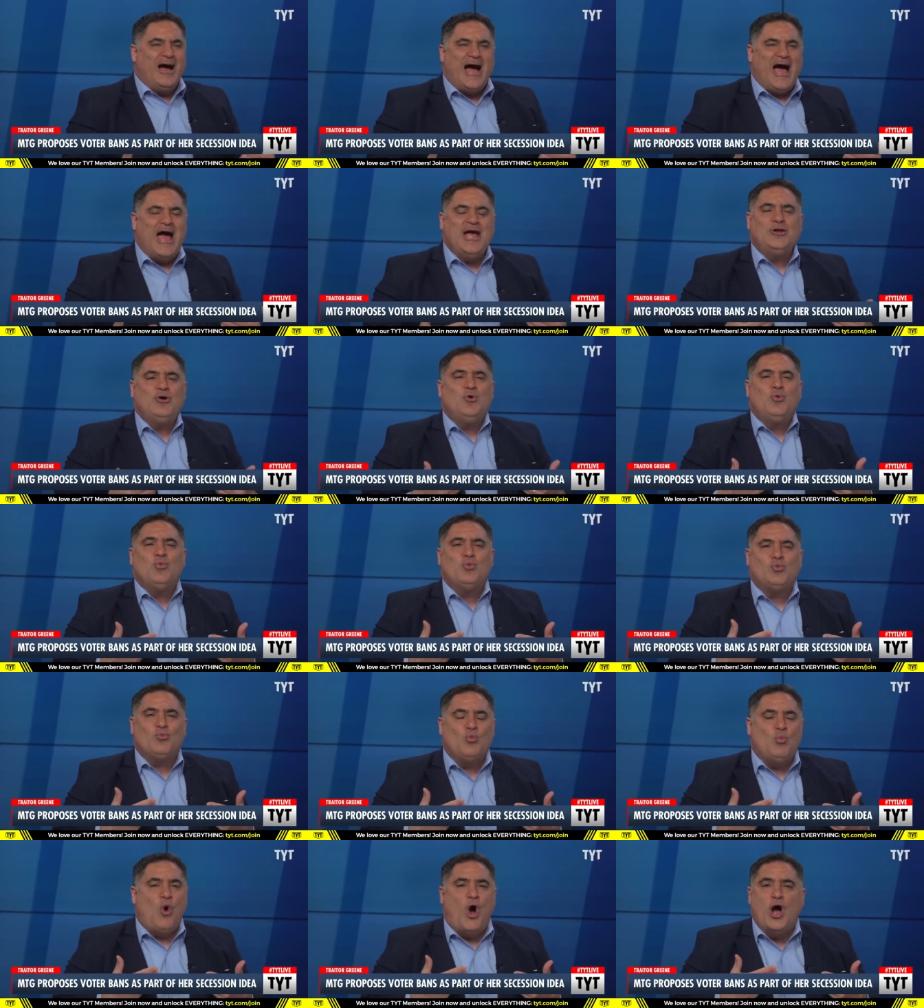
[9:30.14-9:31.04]
I
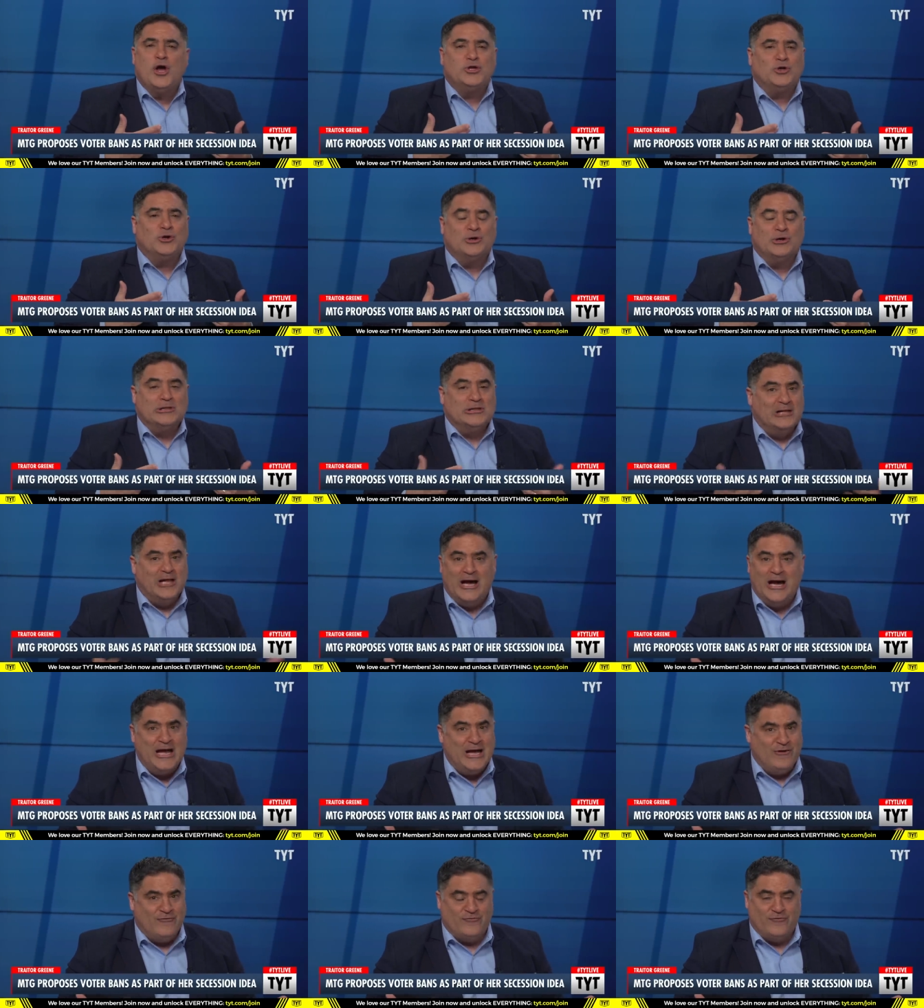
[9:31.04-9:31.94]
don't want your
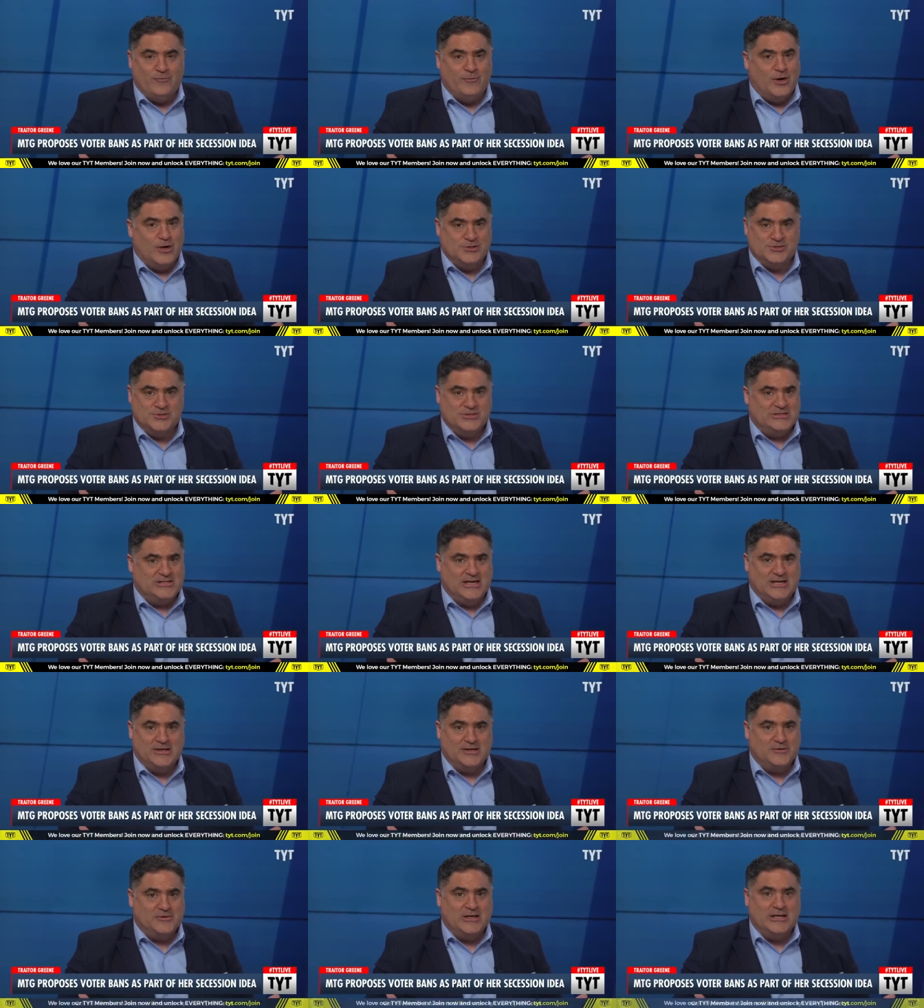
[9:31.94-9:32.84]
life, Marjorie
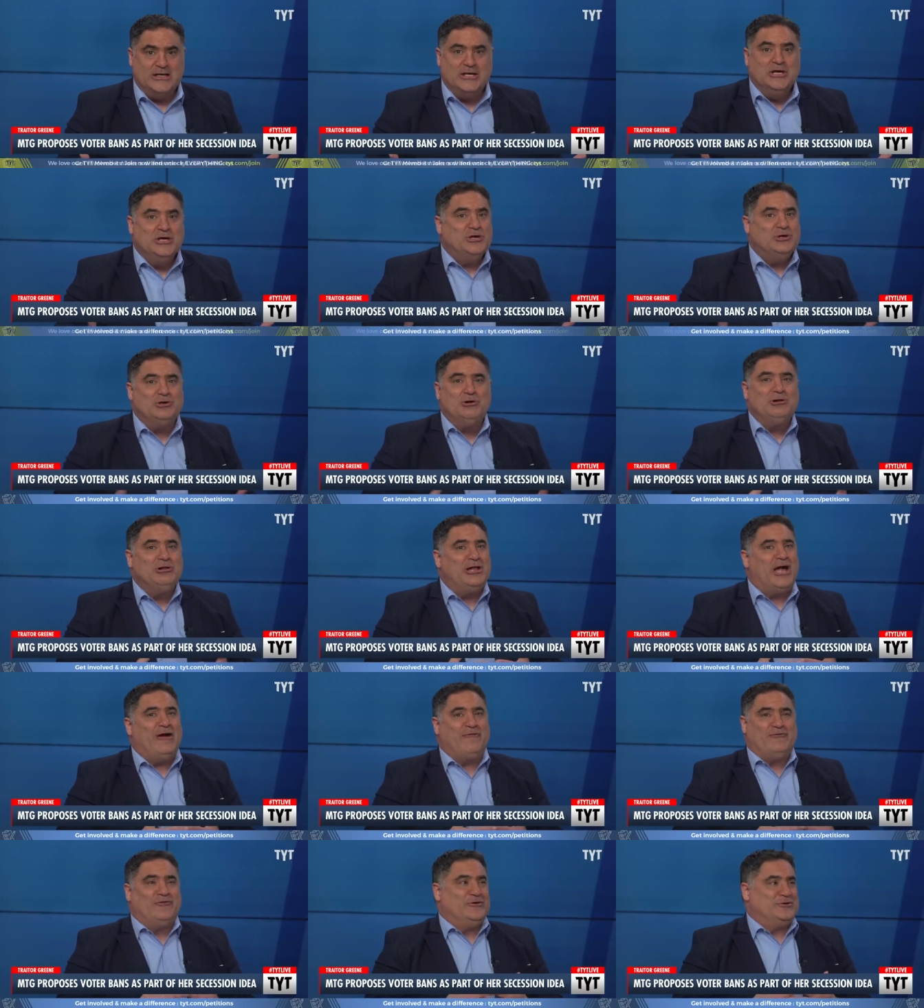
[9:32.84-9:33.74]
Taylor Greene. Your
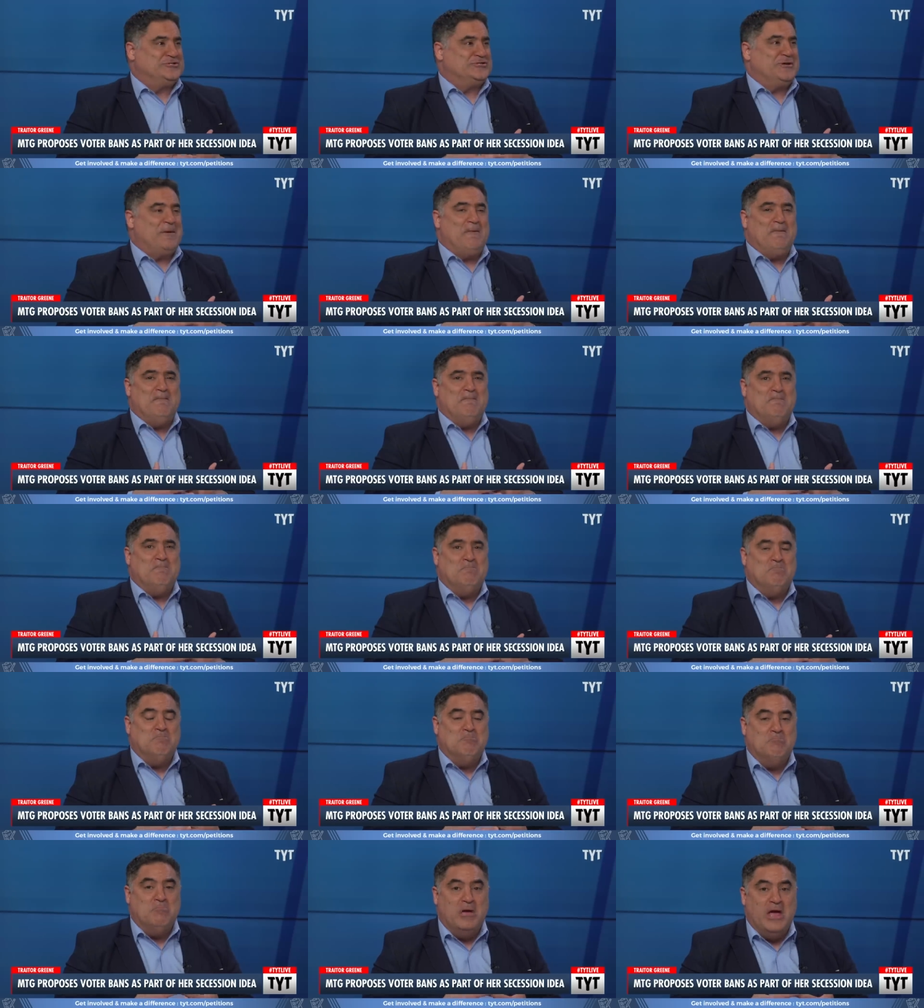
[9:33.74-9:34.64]
life looks
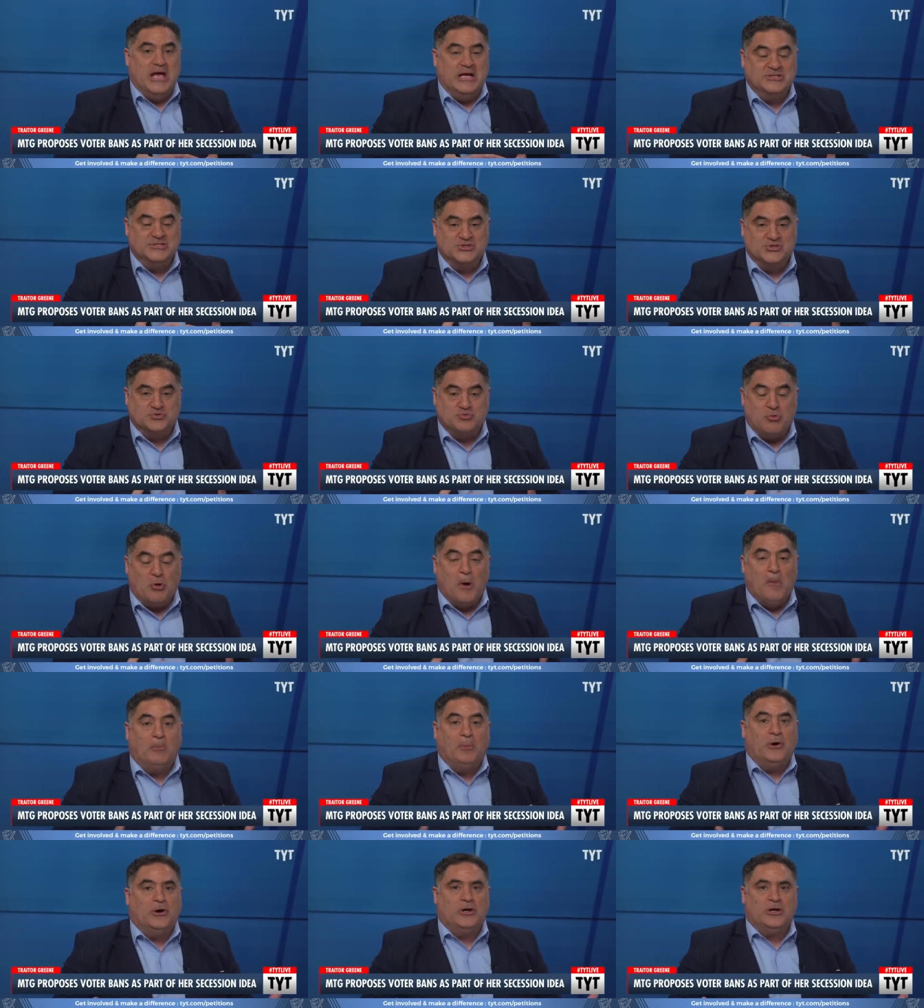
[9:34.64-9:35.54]

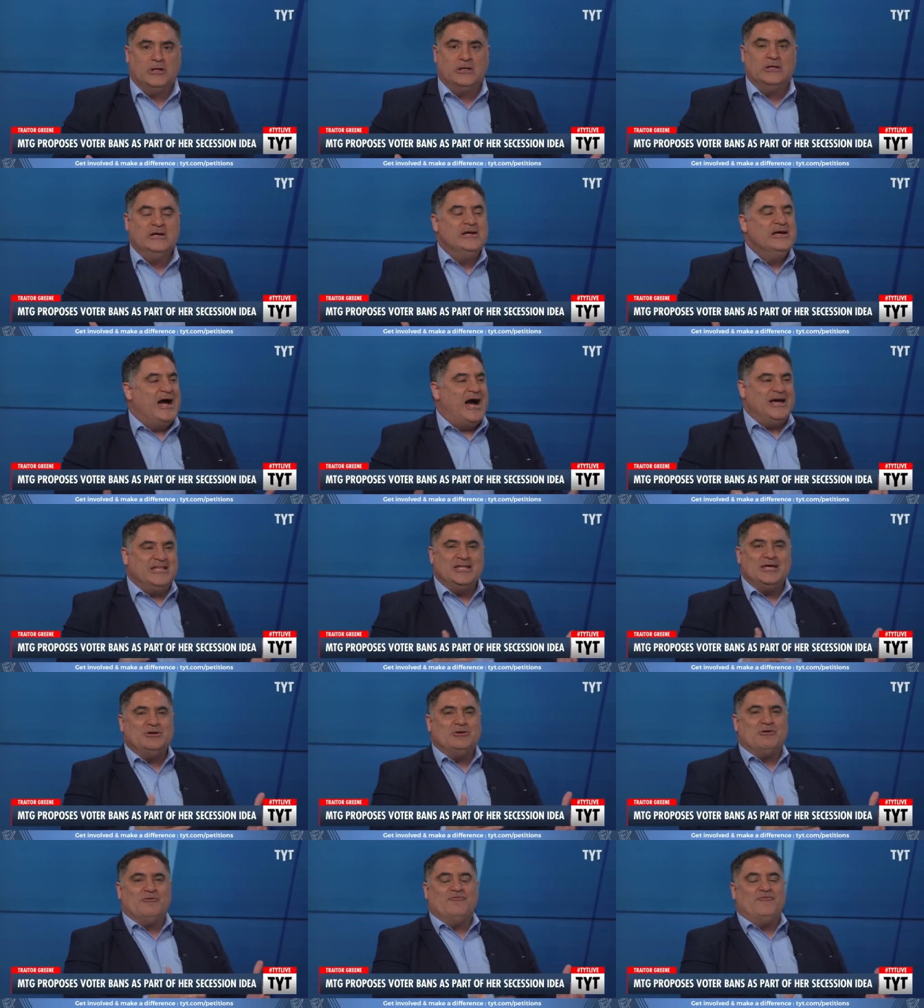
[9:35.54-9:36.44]
miserable. I
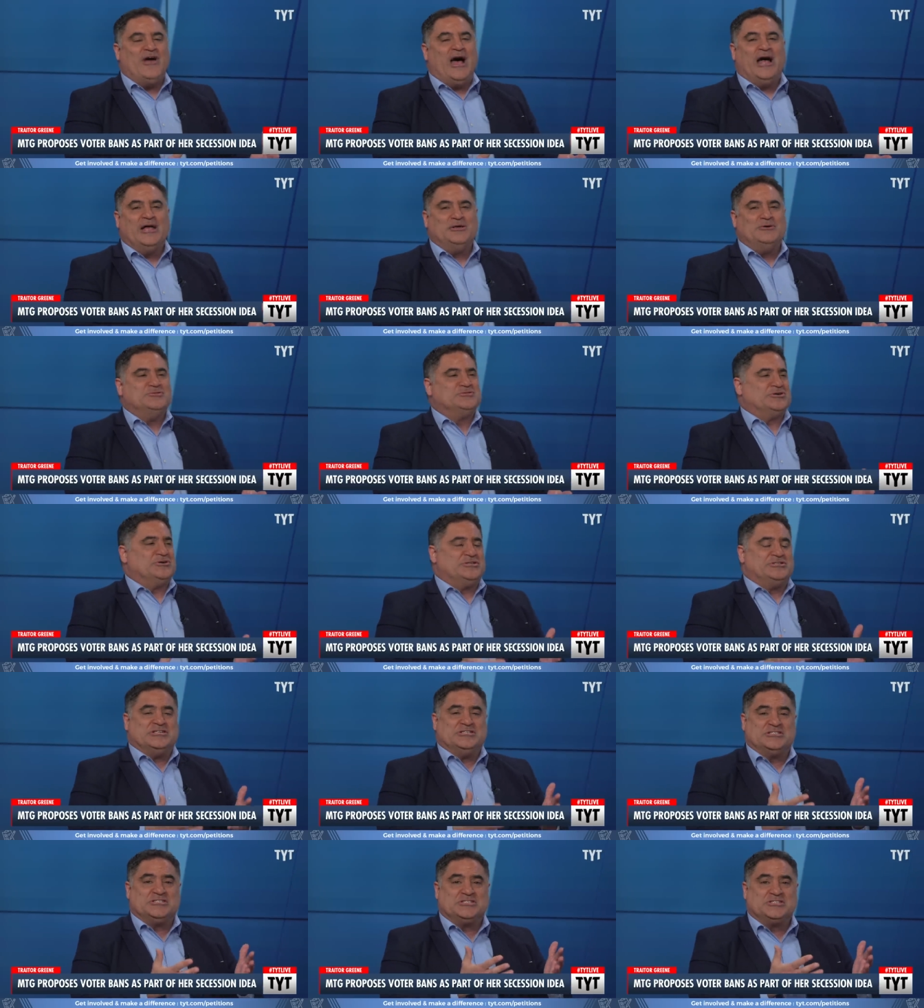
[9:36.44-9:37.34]
think your values are
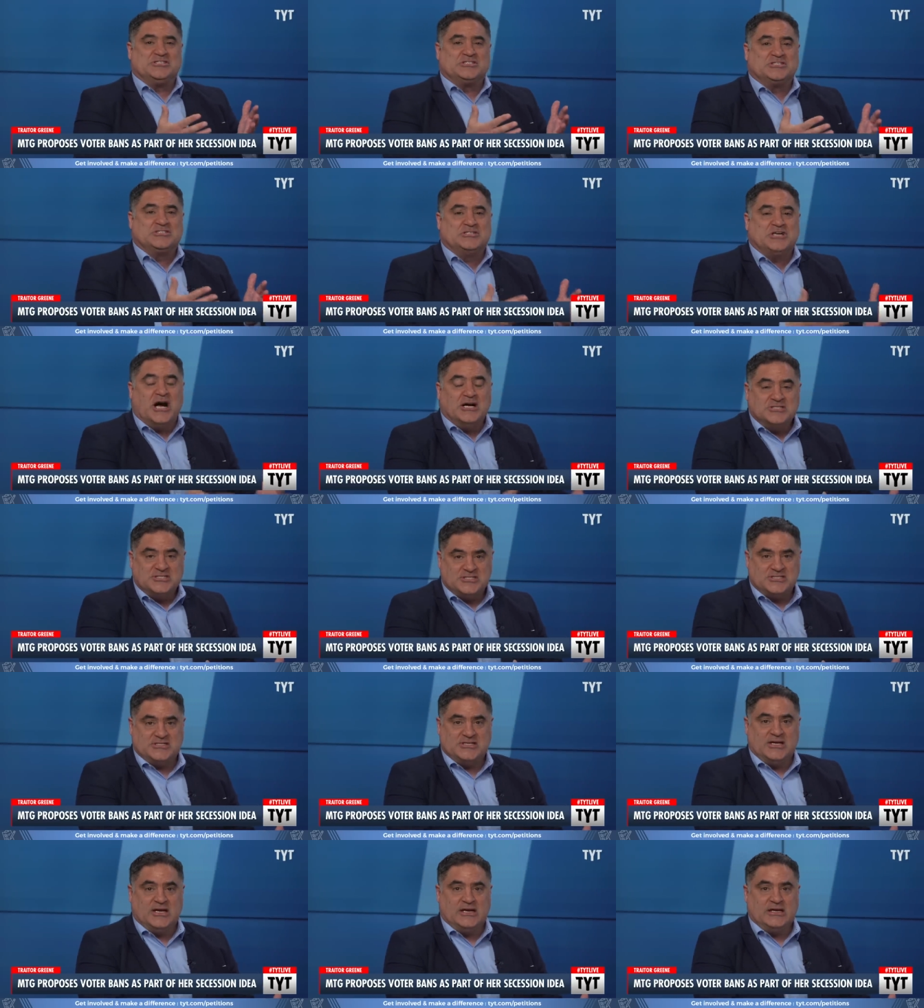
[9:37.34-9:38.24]

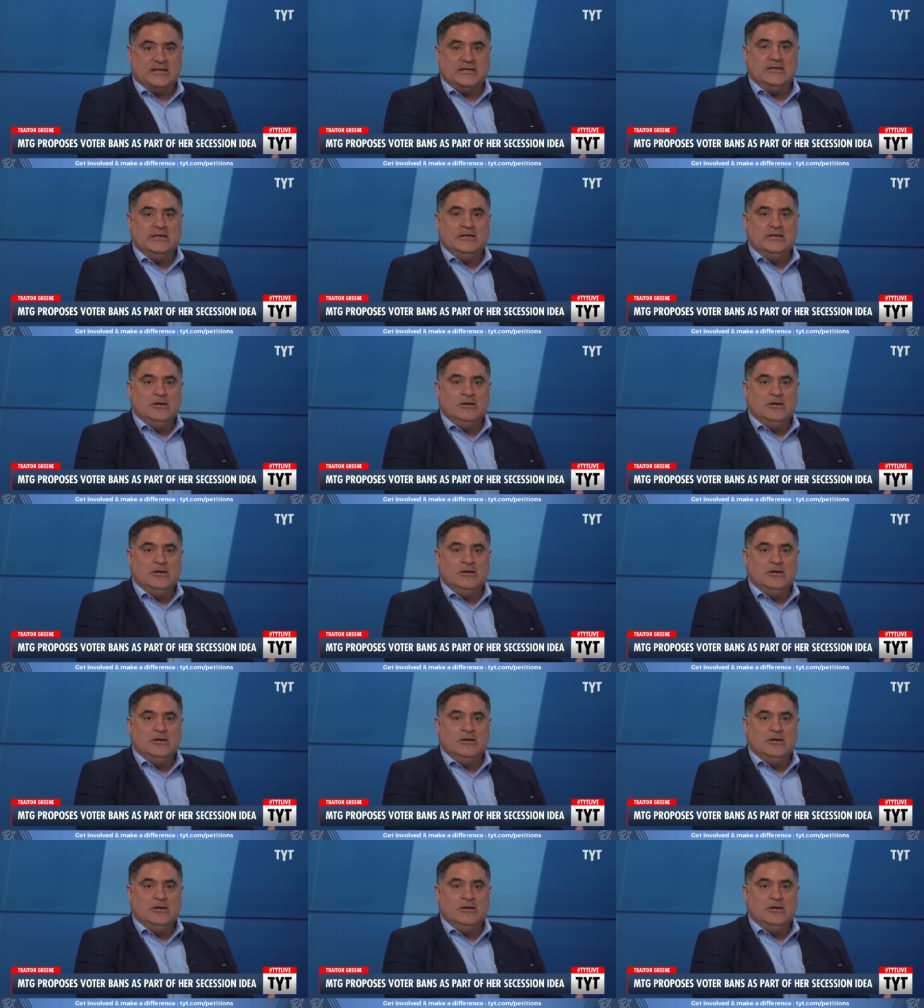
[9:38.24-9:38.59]
disgusting.